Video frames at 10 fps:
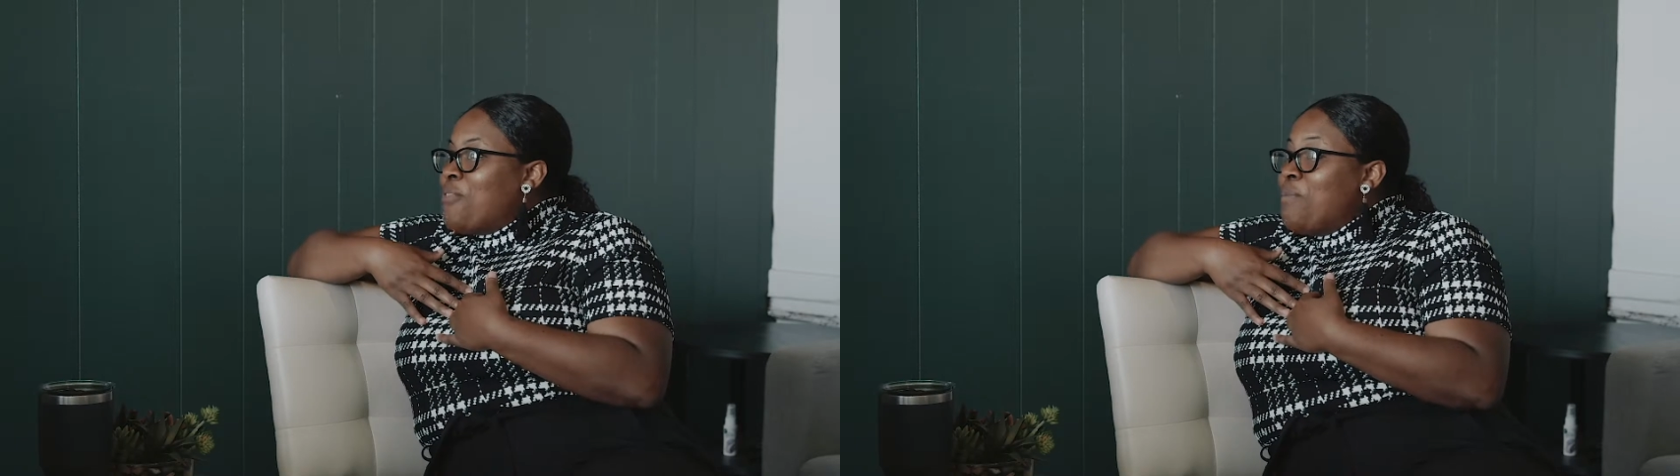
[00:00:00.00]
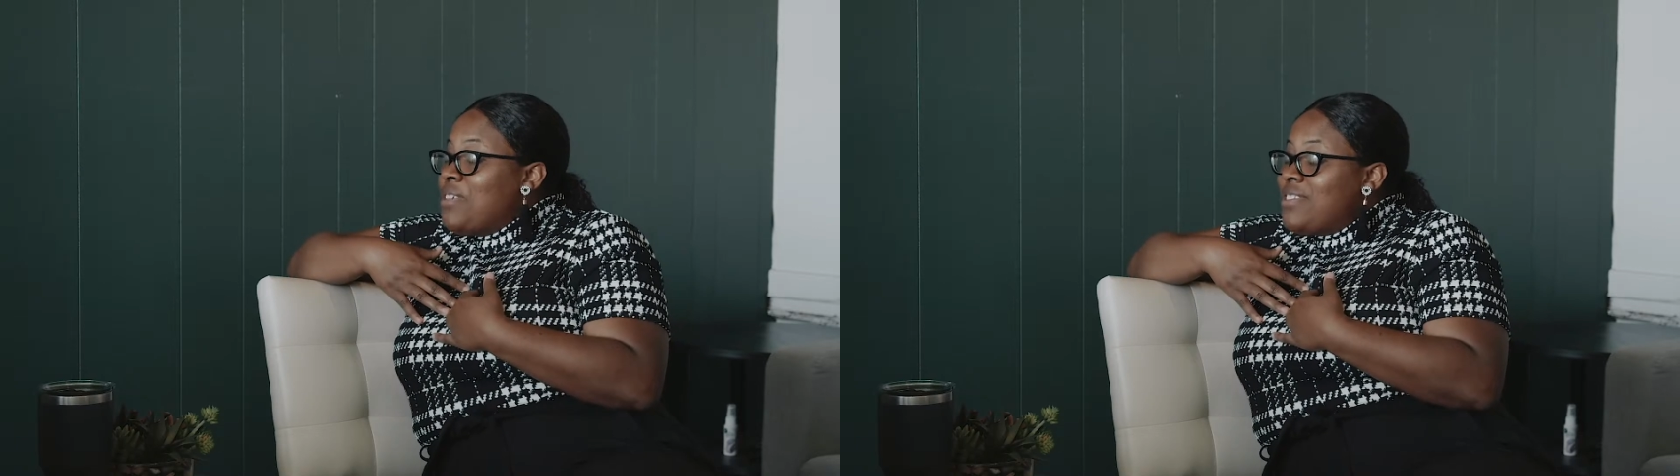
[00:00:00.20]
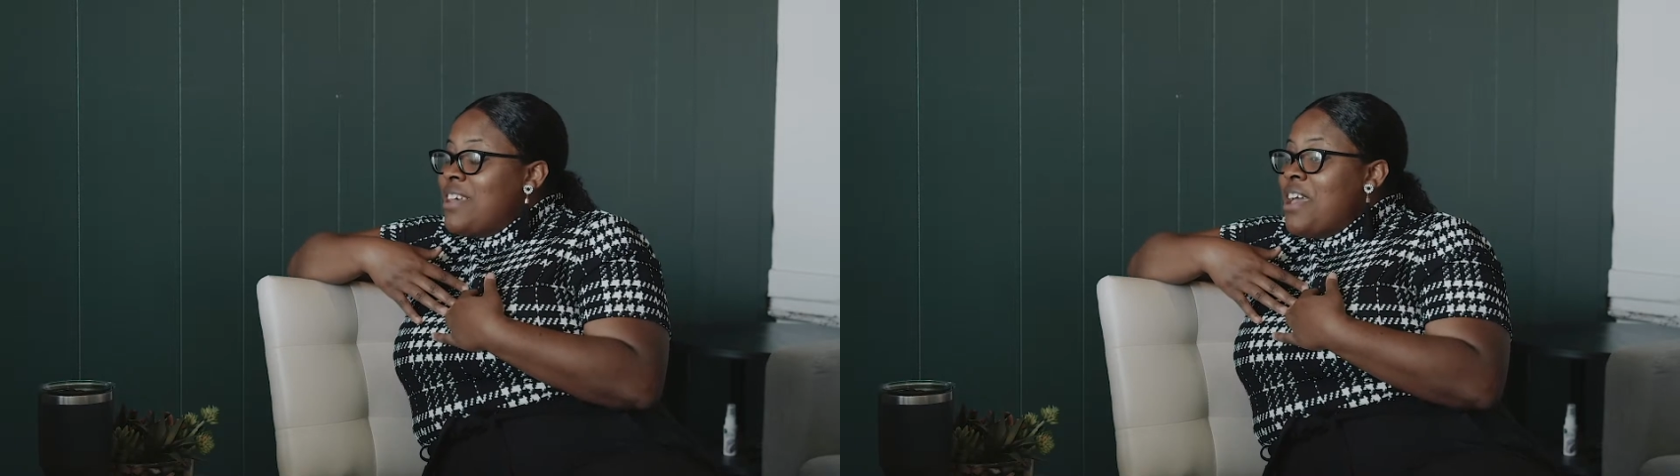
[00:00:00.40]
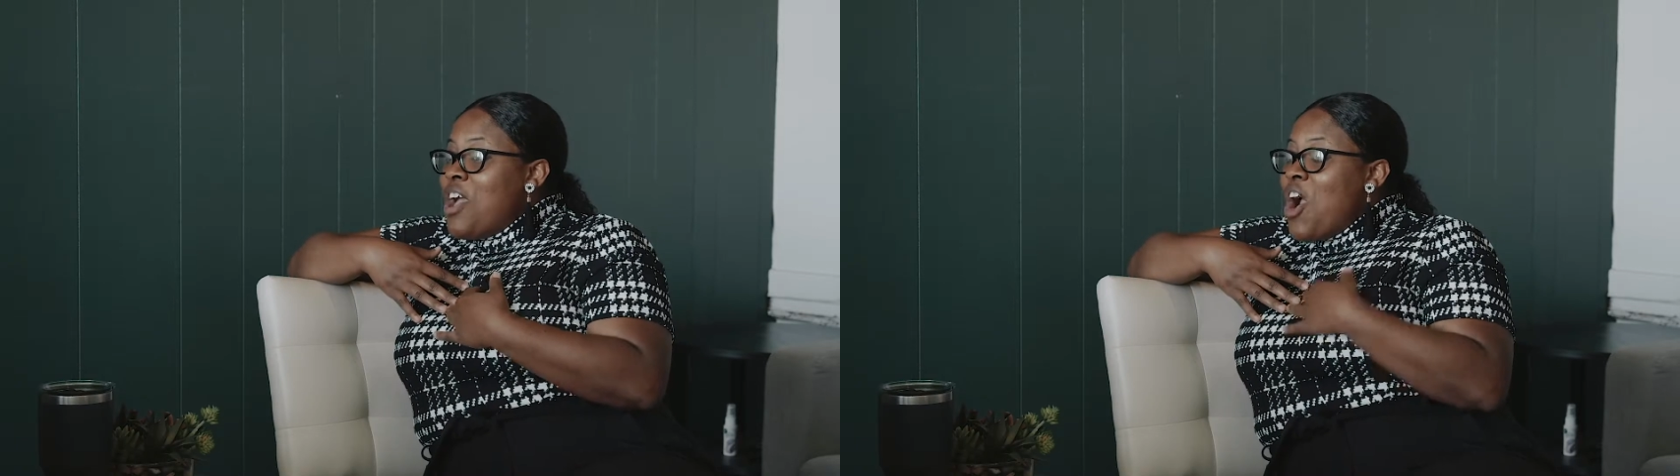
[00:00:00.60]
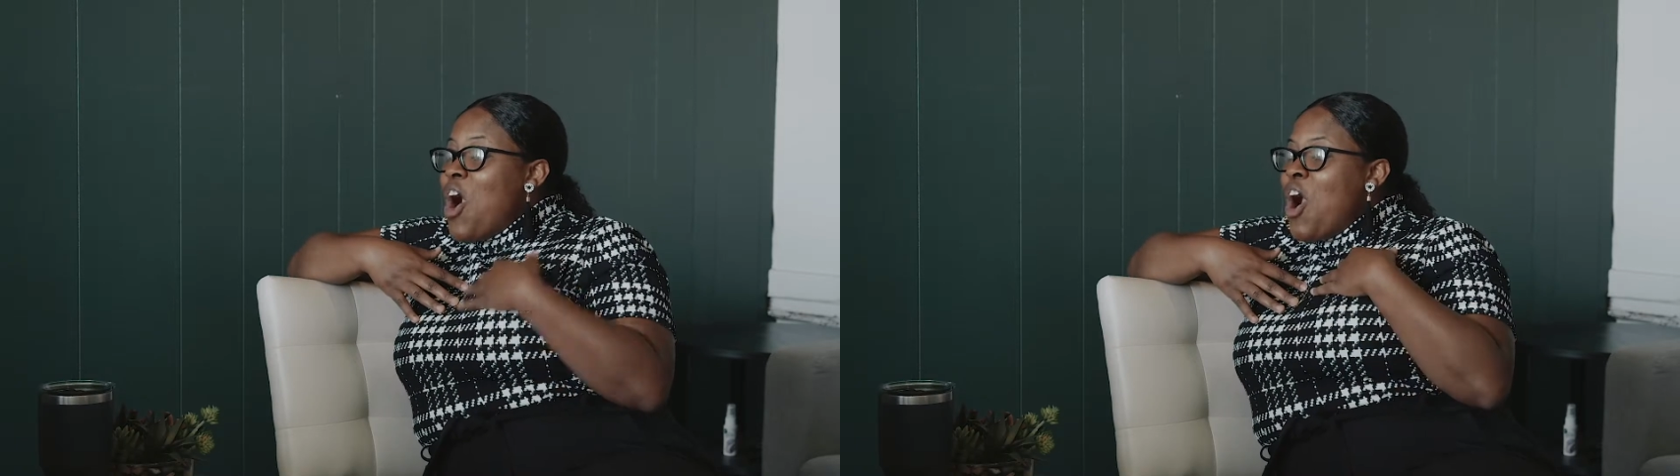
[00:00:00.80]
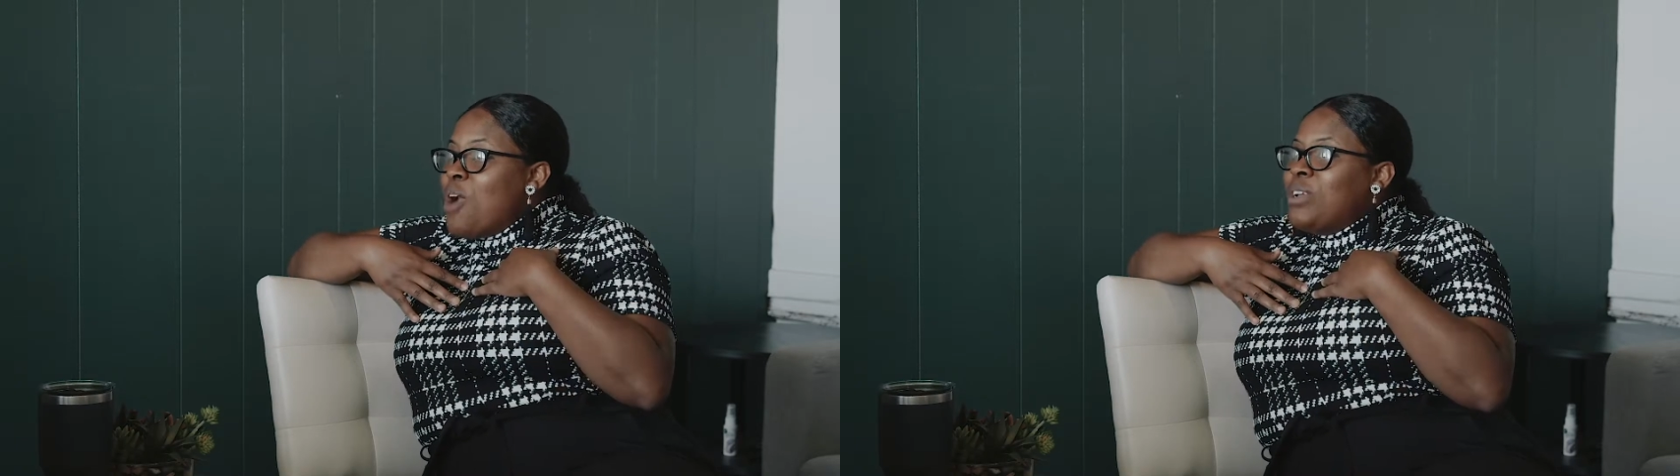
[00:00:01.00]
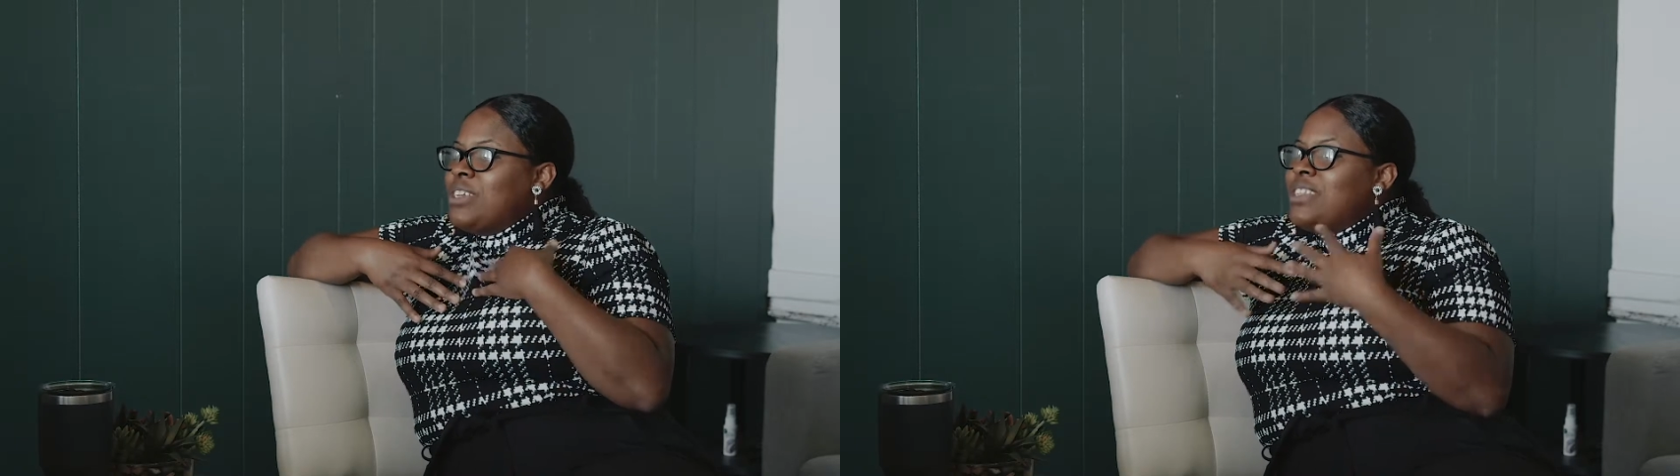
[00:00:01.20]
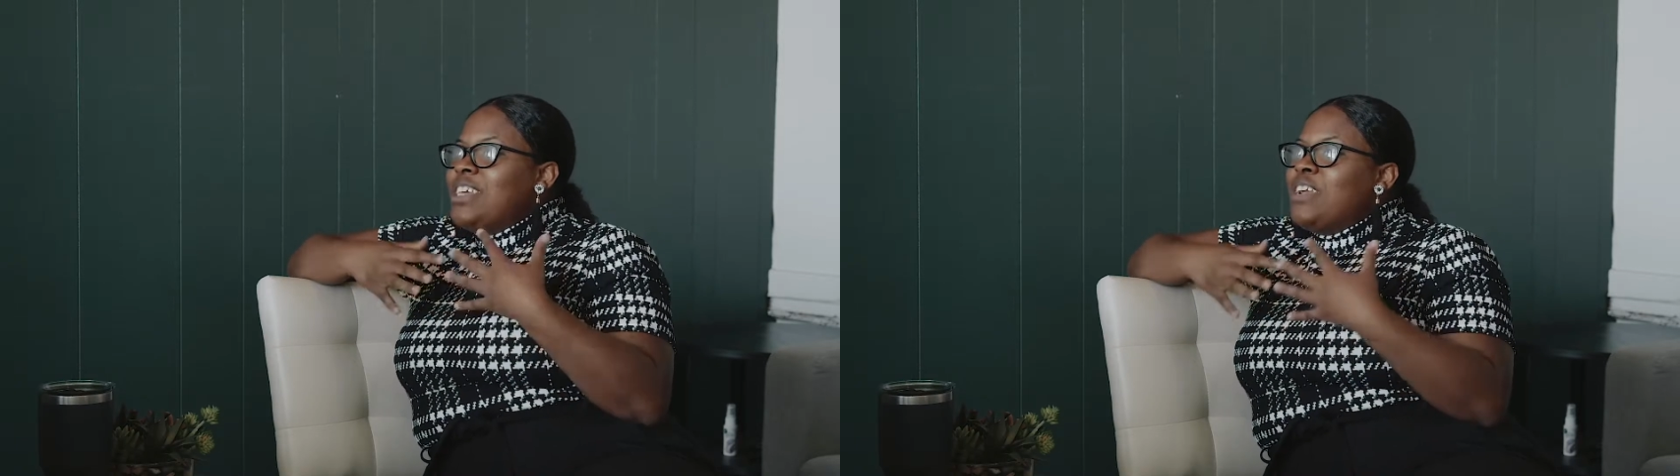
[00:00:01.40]
It was a
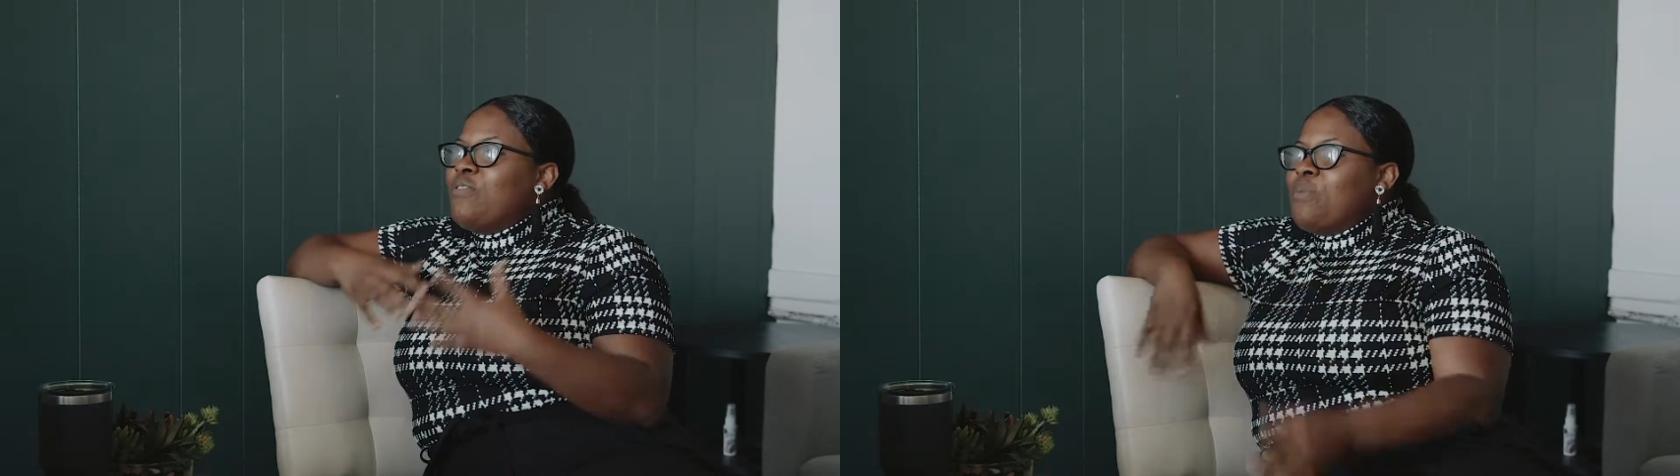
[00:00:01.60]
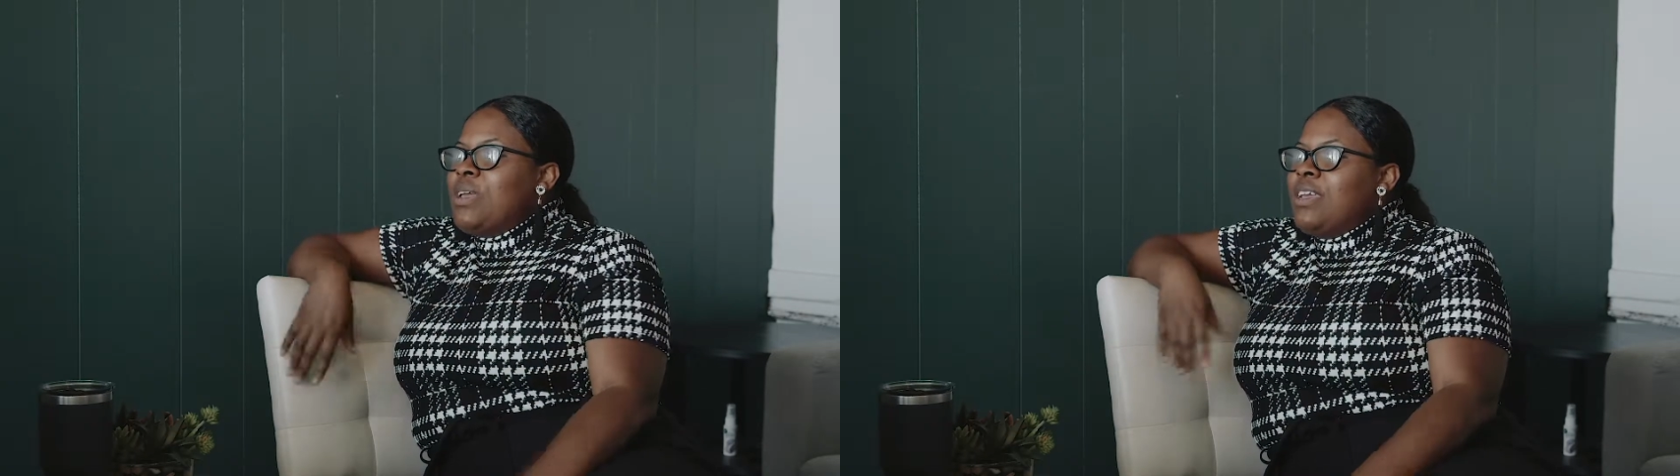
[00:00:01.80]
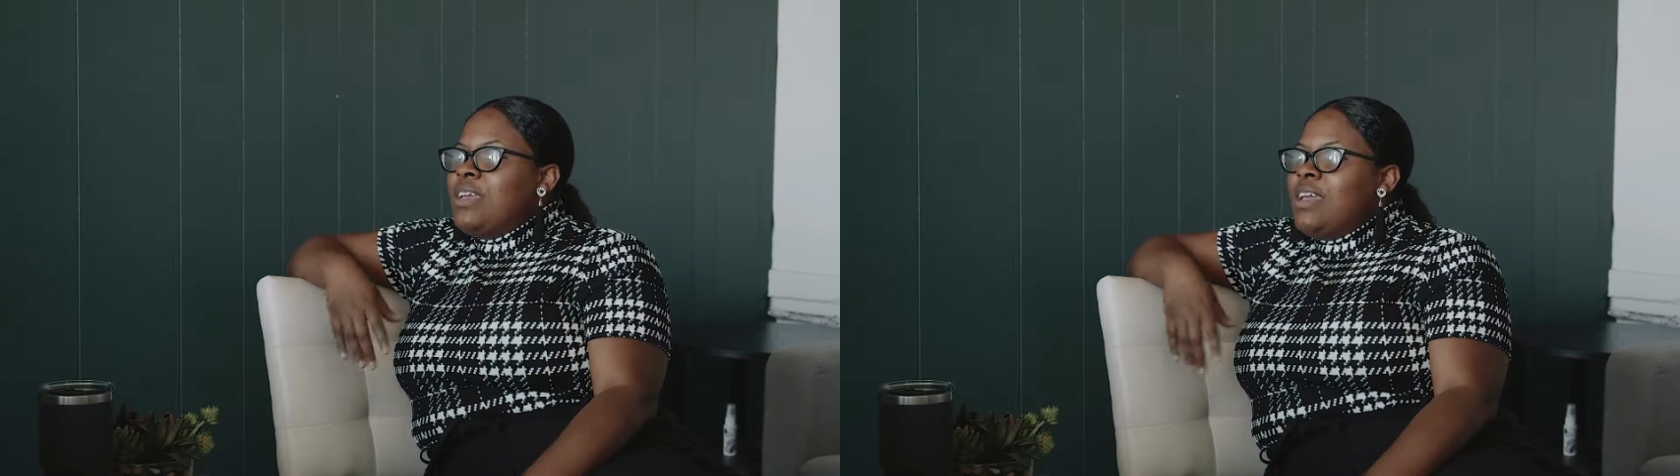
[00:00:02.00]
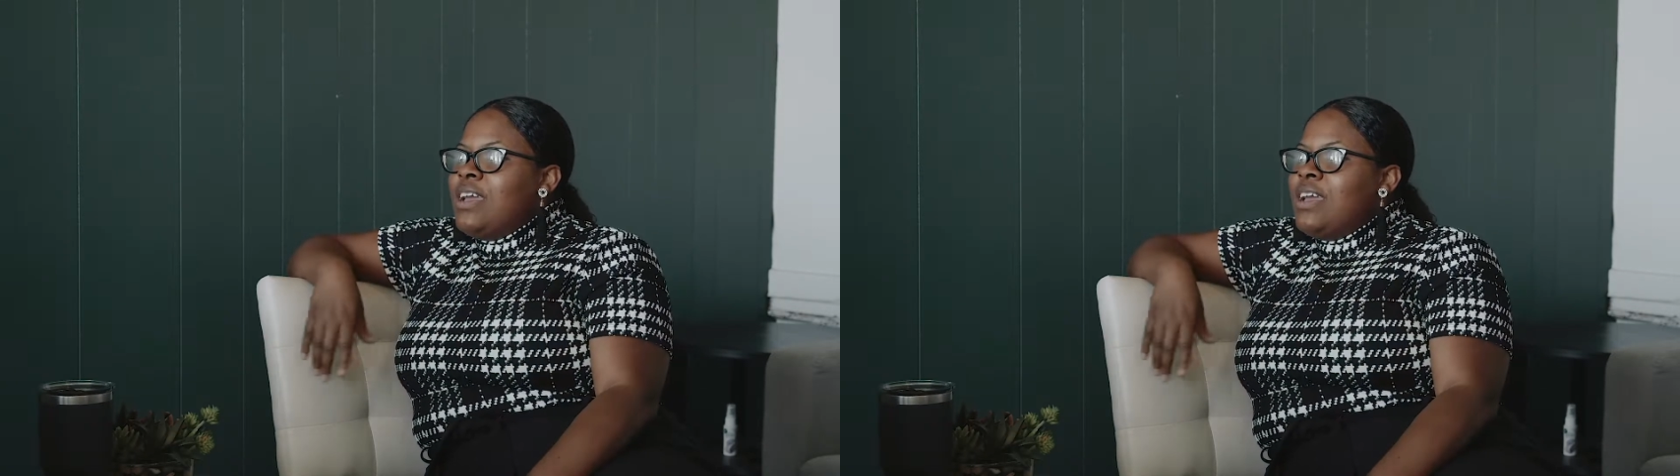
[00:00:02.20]
heart-wrenching thing for me